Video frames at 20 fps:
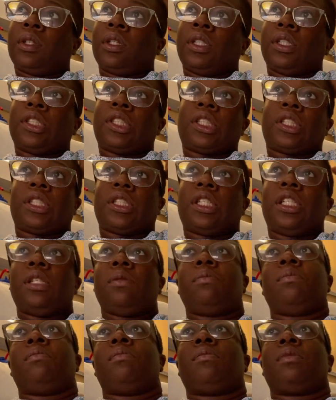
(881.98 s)
just to
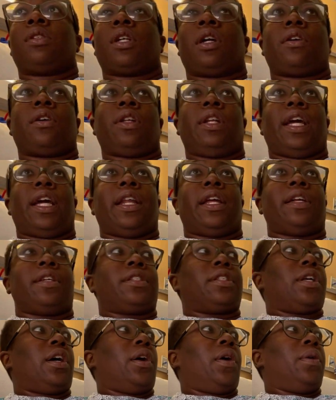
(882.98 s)
keep circulating.
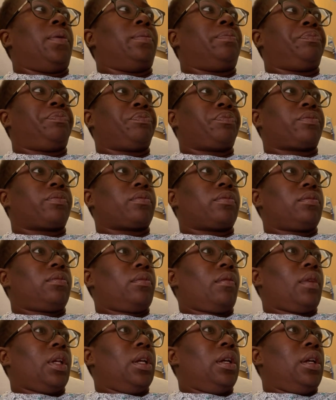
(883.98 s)
So
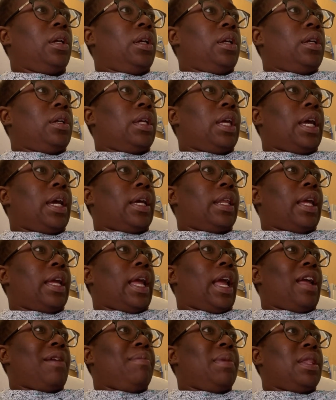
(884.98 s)
yeah, they
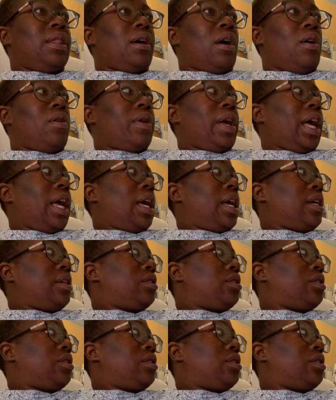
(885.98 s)
gave me the okay